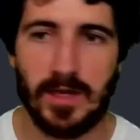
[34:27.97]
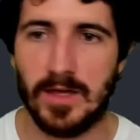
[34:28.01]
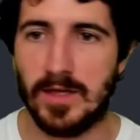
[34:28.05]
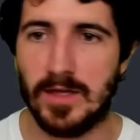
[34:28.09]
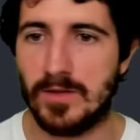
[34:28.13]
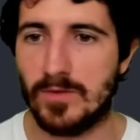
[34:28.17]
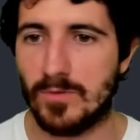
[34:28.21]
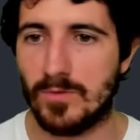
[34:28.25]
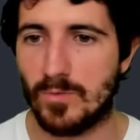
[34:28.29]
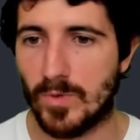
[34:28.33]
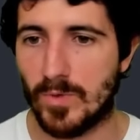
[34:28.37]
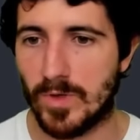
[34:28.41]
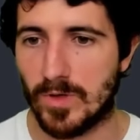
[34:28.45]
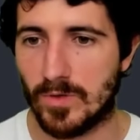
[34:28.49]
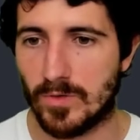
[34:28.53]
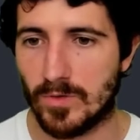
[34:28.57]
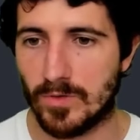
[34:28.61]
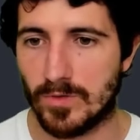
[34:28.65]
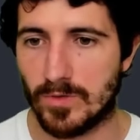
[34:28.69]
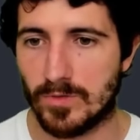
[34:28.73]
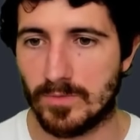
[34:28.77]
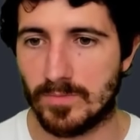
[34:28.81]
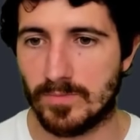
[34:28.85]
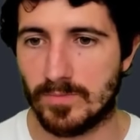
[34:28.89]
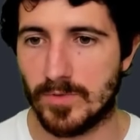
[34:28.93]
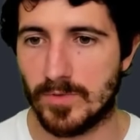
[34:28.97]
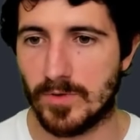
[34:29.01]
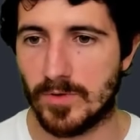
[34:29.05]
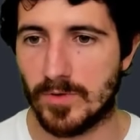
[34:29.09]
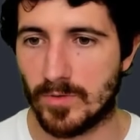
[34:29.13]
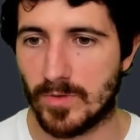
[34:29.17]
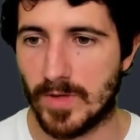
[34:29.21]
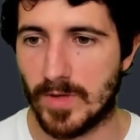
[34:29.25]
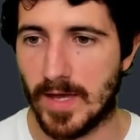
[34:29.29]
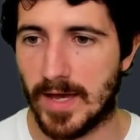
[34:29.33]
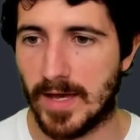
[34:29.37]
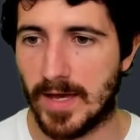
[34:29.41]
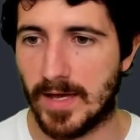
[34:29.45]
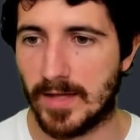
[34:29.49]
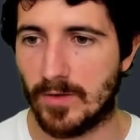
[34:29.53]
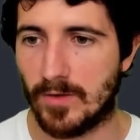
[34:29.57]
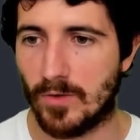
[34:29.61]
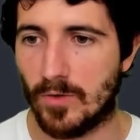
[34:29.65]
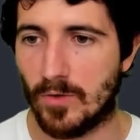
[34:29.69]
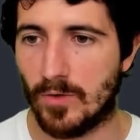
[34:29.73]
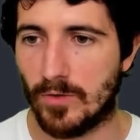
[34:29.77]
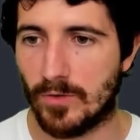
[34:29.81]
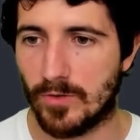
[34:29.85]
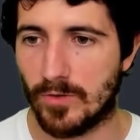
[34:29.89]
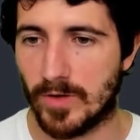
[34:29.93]
and we could we could add
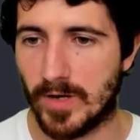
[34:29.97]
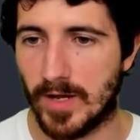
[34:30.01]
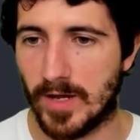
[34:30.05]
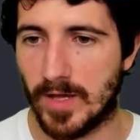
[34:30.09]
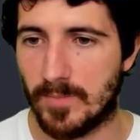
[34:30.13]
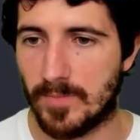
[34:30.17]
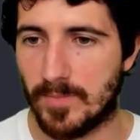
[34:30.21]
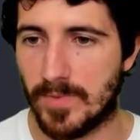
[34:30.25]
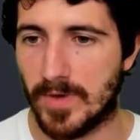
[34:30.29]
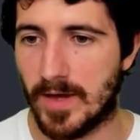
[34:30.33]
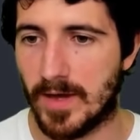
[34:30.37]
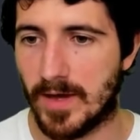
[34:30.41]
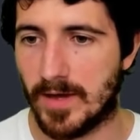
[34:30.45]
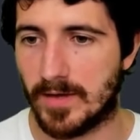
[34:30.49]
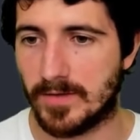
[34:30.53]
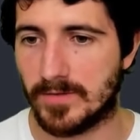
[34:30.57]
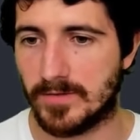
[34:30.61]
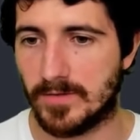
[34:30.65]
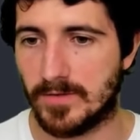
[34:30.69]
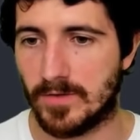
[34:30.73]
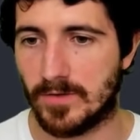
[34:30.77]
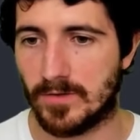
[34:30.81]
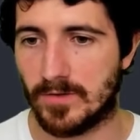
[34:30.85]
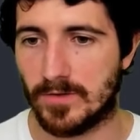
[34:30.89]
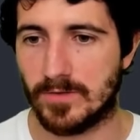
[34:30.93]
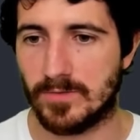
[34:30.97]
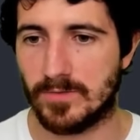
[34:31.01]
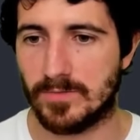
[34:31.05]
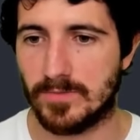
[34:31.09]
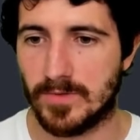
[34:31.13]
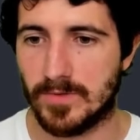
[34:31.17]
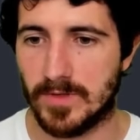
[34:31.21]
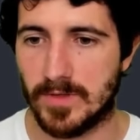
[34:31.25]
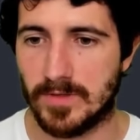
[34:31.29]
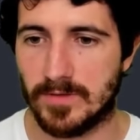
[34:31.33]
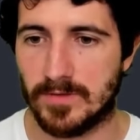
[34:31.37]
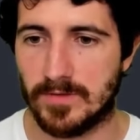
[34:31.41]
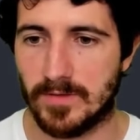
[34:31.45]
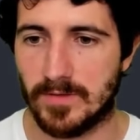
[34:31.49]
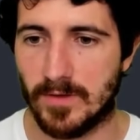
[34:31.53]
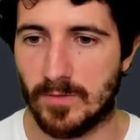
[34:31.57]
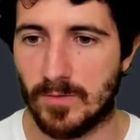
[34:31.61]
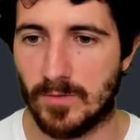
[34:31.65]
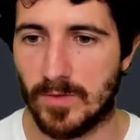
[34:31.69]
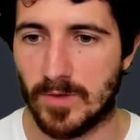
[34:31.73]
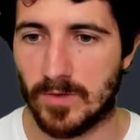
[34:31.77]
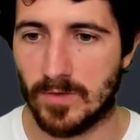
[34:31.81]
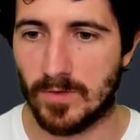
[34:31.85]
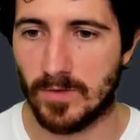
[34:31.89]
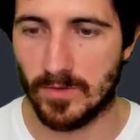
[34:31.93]
other APIs here let's say
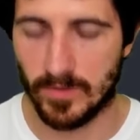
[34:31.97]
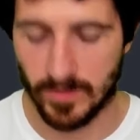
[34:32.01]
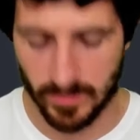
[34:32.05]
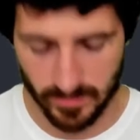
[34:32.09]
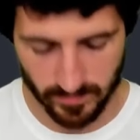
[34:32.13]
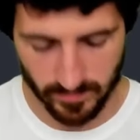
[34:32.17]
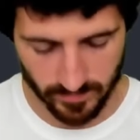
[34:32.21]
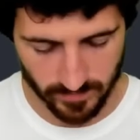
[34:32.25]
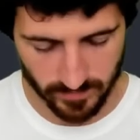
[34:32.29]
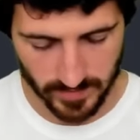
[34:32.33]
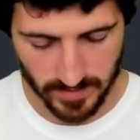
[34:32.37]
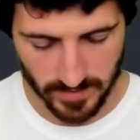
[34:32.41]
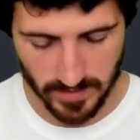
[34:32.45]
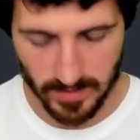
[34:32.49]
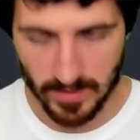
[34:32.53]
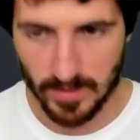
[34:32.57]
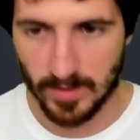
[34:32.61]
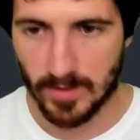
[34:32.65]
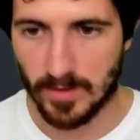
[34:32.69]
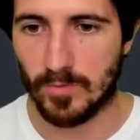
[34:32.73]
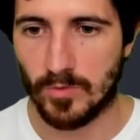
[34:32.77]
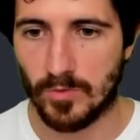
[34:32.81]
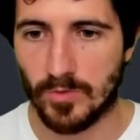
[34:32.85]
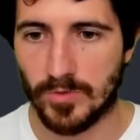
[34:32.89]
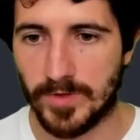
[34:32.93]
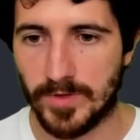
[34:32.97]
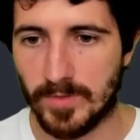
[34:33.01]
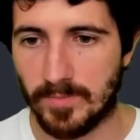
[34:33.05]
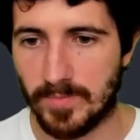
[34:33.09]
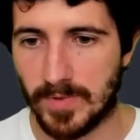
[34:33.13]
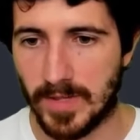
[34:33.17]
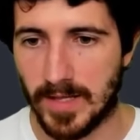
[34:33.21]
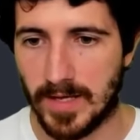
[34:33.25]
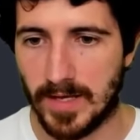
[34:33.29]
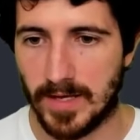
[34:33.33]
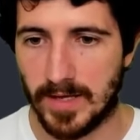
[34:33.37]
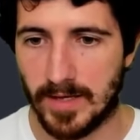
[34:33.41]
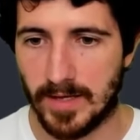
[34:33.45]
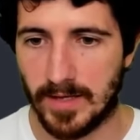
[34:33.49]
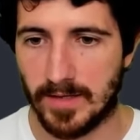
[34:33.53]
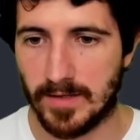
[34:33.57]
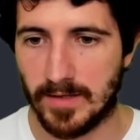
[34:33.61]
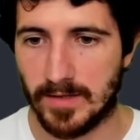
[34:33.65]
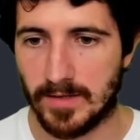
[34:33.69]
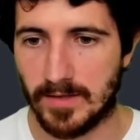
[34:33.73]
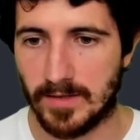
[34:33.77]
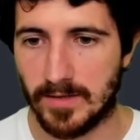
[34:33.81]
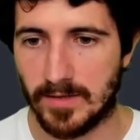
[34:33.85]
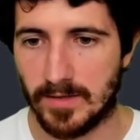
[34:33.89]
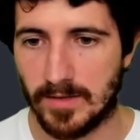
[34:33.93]
we call them multiply
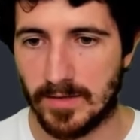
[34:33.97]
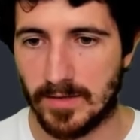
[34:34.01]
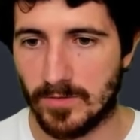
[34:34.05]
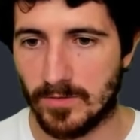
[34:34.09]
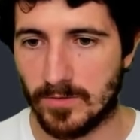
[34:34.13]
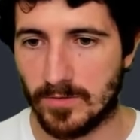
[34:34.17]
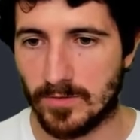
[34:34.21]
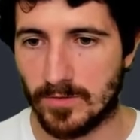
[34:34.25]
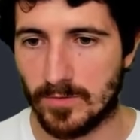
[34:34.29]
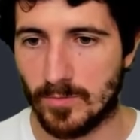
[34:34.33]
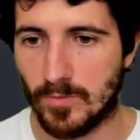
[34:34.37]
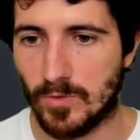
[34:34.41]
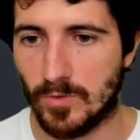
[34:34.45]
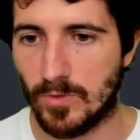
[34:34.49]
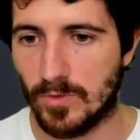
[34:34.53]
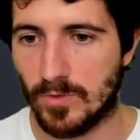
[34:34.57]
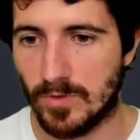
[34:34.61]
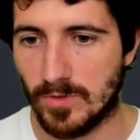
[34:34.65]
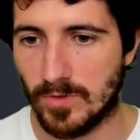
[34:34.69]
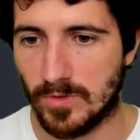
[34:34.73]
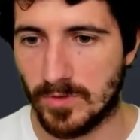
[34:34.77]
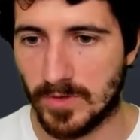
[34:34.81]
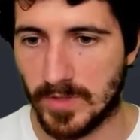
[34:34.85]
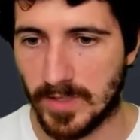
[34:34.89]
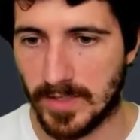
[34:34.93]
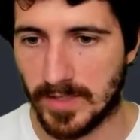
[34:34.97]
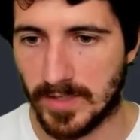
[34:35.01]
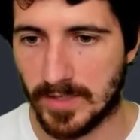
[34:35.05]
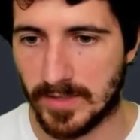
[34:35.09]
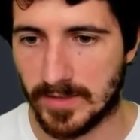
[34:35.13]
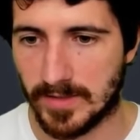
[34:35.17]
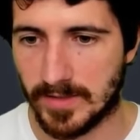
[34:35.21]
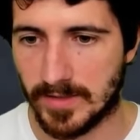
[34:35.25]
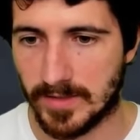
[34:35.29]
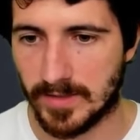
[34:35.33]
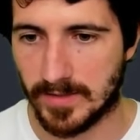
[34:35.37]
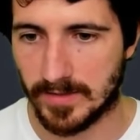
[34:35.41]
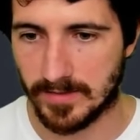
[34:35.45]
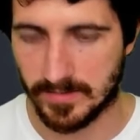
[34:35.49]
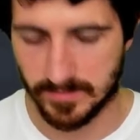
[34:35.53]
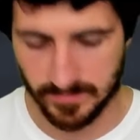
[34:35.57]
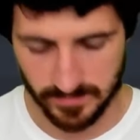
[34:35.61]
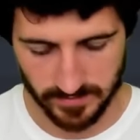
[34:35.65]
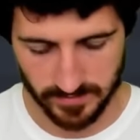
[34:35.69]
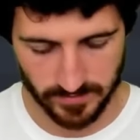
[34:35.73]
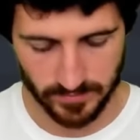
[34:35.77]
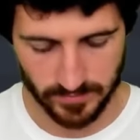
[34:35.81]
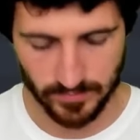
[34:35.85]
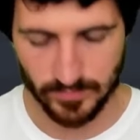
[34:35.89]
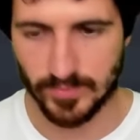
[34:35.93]
or mul and
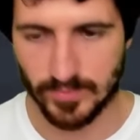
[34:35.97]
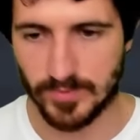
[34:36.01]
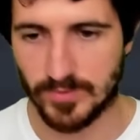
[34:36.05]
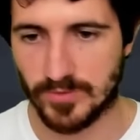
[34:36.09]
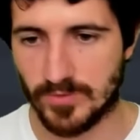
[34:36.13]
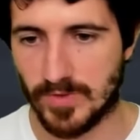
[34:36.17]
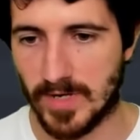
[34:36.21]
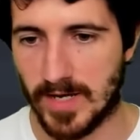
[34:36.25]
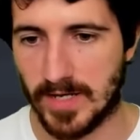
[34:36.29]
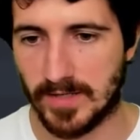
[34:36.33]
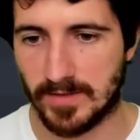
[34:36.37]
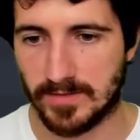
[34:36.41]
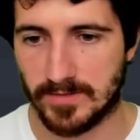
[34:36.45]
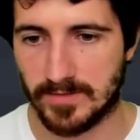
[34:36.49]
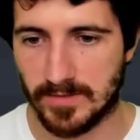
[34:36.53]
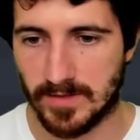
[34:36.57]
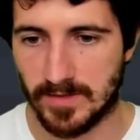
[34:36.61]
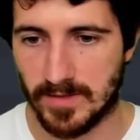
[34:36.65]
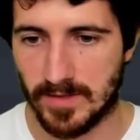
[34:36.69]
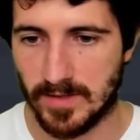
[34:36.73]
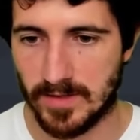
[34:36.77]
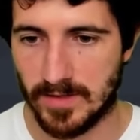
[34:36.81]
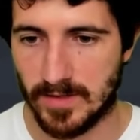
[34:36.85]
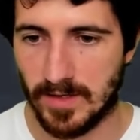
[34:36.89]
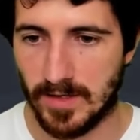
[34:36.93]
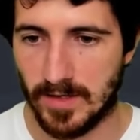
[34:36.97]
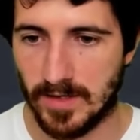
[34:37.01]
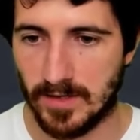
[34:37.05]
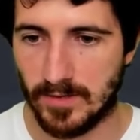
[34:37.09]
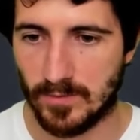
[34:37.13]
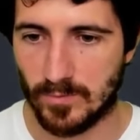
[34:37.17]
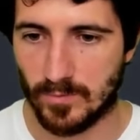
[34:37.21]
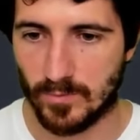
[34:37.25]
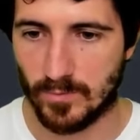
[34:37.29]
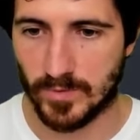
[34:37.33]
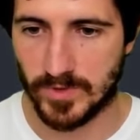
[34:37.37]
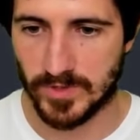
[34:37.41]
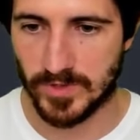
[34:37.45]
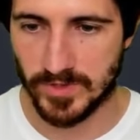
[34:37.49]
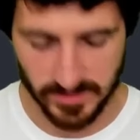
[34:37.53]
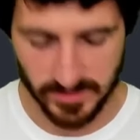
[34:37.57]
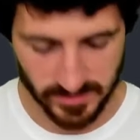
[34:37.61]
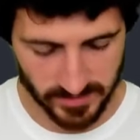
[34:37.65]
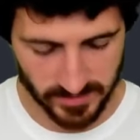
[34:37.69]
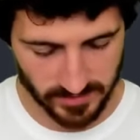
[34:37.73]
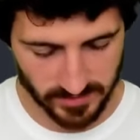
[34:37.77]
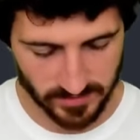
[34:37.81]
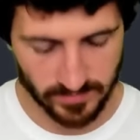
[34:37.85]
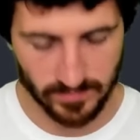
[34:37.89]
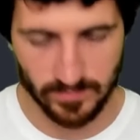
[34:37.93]
then subtract and we just
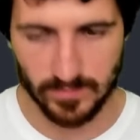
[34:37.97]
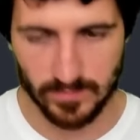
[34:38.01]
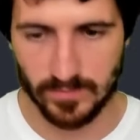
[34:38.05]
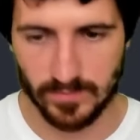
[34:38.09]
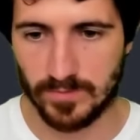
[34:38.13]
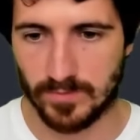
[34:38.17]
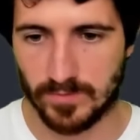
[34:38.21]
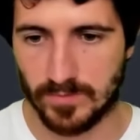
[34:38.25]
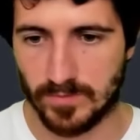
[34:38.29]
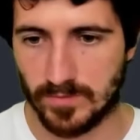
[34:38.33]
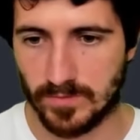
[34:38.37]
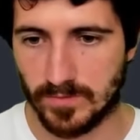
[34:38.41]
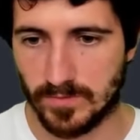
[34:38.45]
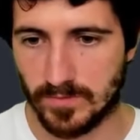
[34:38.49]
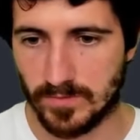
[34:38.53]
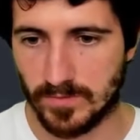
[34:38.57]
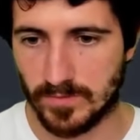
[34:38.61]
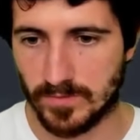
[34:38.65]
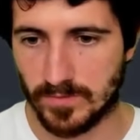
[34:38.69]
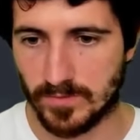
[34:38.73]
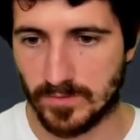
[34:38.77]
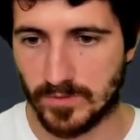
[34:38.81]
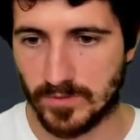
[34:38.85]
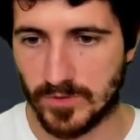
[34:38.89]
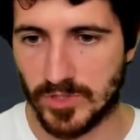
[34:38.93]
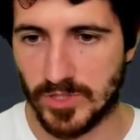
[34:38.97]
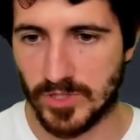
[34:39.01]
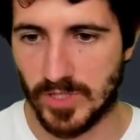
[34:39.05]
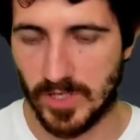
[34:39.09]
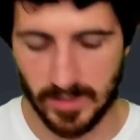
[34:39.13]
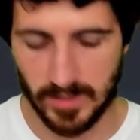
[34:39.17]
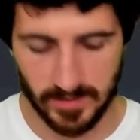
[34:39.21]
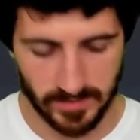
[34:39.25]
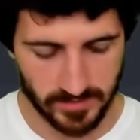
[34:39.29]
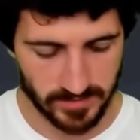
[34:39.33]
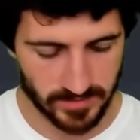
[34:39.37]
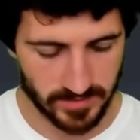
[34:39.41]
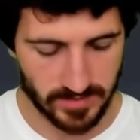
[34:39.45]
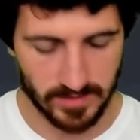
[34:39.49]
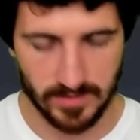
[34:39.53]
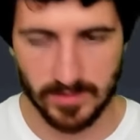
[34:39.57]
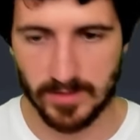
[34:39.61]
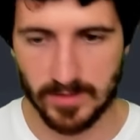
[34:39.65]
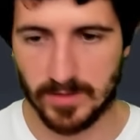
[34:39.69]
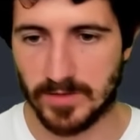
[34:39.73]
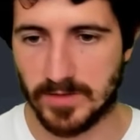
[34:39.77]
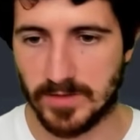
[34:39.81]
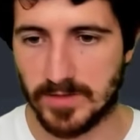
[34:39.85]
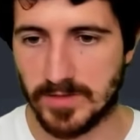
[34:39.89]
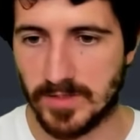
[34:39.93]
need to to change
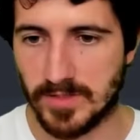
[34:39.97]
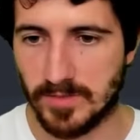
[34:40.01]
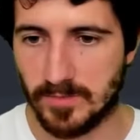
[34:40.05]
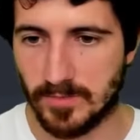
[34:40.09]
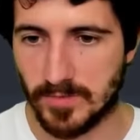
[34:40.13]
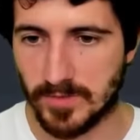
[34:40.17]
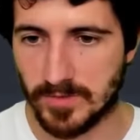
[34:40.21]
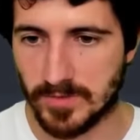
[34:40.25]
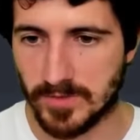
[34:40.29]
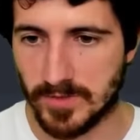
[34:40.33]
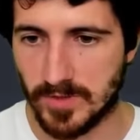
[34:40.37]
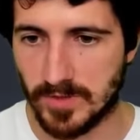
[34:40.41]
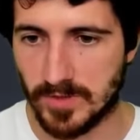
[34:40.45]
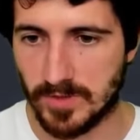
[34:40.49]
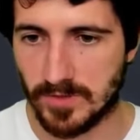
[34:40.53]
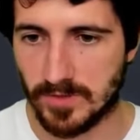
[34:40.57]
the the symbols